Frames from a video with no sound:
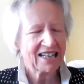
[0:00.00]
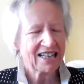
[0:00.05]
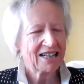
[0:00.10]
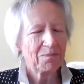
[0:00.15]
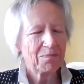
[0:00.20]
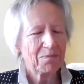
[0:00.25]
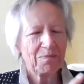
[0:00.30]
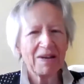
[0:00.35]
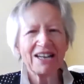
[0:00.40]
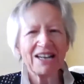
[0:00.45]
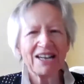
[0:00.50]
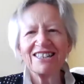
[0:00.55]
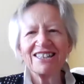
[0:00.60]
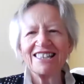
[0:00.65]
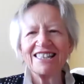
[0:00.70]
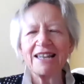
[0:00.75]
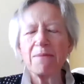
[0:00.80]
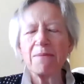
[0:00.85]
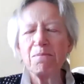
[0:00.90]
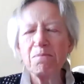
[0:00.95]
because
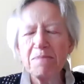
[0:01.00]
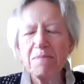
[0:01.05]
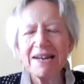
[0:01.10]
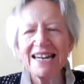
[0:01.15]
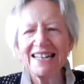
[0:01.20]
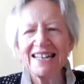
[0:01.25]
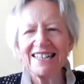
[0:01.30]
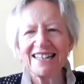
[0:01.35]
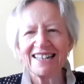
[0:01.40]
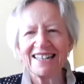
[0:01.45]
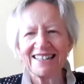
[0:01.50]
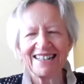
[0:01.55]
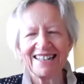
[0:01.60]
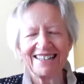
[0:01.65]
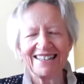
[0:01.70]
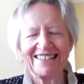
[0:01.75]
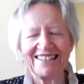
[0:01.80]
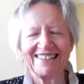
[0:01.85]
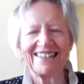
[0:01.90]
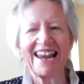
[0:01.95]
the immediate
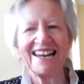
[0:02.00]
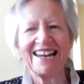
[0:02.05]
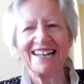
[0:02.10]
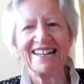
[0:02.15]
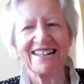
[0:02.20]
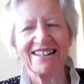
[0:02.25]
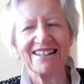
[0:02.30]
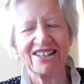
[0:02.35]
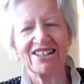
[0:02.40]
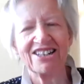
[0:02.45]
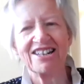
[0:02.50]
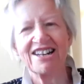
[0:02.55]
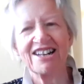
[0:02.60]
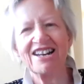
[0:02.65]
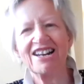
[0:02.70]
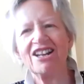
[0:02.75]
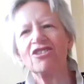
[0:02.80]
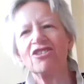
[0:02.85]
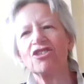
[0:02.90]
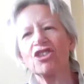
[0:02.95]
is salient,
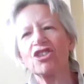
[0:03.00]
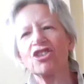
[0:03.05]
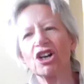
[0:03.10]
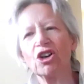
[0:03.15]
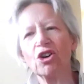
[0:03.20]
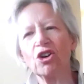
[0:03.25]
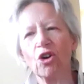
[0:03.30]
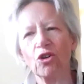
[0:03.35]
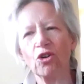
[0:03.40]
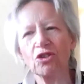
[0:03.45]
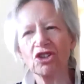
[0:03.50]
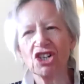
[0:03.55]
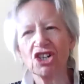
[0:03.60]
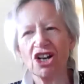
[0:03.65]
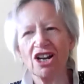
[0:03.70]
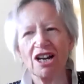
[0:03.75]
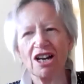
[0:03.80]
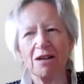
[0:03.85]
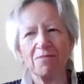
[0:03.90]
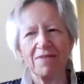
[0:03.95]
the long
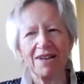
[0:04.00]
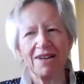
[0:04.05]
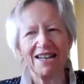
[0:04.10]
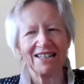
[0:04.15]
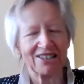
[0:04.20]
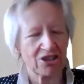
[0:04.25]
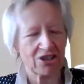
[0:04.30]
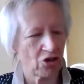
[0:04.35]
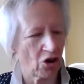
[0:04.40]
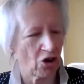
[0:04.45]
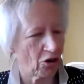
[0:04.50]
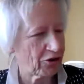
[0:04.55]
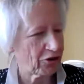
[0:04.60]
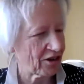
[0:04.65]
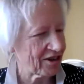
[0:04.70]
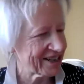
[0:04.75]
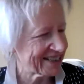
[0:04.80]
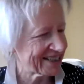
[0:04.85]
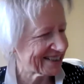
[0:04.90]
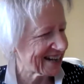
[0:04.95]
term is not
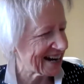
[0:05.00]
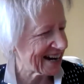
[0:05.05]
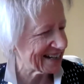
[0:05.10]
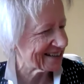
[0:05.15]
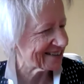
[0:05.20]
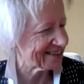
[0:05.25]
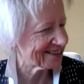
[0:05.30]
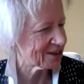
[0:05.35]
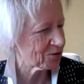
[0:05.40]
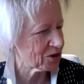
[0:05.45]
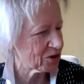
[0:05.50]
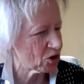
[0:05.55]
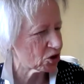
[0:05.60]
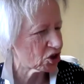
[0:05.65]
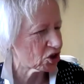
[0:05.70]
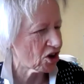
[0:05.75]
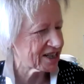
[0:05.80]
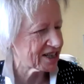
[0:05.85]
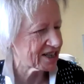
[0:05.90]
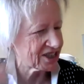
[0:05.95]
very salient. So what you're
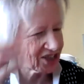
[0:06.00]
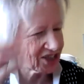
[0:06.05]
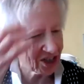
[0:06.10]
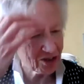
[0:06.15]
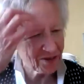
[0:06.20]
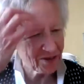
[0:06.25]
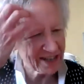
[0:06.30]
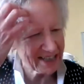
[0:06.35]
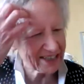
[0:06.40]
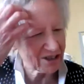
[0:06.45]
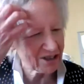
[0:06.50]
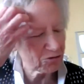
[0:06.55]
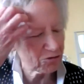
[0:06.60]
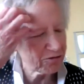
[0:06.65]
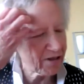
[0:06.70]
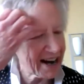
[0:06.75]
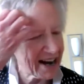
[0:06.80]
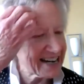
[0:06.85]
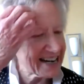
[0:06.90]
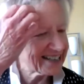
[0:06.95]
trying to do is to
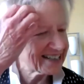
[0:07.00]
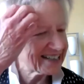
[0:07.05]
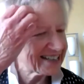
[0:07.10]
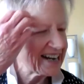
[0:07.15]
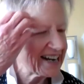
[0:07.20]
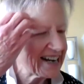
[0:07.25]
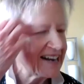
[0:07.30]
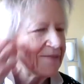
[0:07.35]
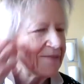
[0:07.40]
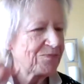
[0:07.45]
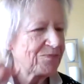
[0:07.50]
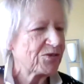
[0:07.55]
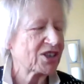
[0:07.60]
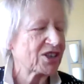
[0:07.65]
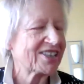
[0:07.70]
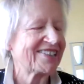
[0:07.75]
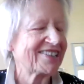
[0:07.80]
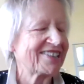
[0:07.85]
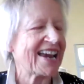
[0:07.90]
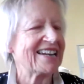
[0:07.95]
raise the
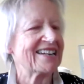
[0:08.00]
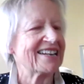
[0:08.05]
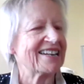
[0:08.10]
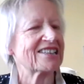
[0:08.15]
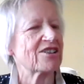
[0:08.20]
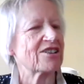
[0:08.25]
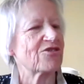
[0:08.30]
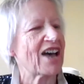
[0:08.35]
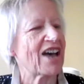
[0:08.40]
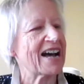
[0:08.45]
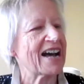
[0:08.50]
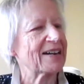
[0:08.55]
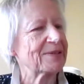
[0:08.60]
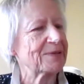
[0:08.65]
salience of that.